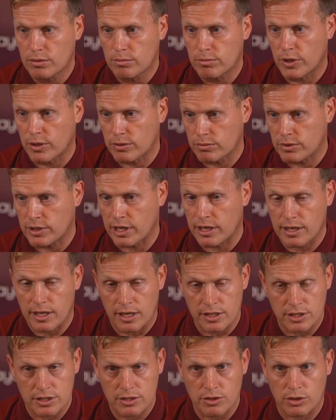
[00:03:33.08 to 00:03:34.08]
But yeah,
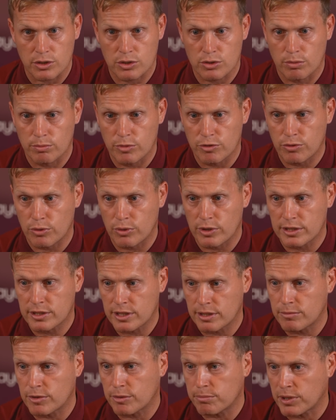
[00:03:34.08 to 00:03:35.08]
as I touched on before, a
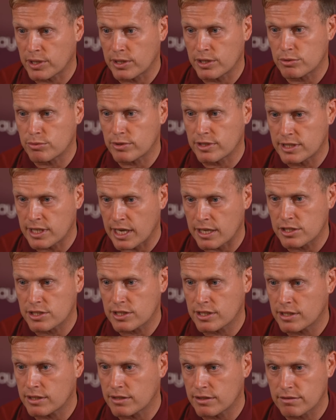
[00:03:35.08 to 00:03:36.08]
team that plays with
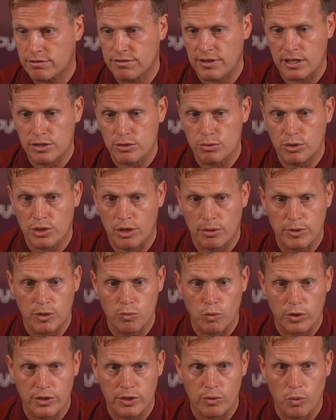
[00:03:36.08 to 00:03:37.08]
intensity that the fans will come
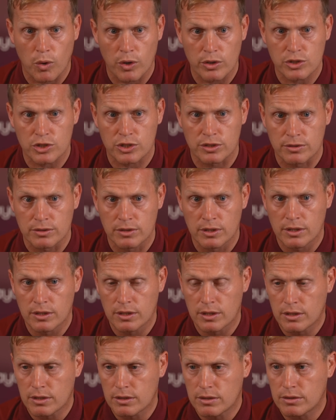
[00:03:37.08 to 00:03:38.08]
and want to watch and,
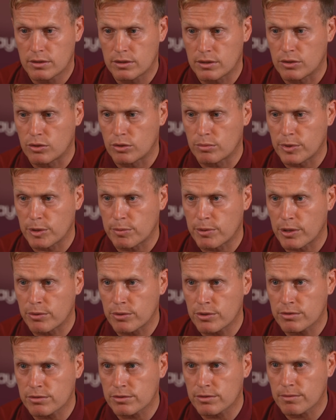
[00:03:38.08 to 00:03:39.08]
you know, and be
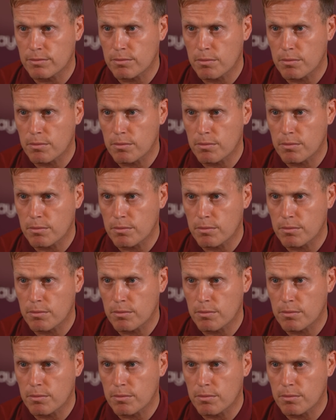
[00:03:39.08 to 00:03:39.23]
proud of.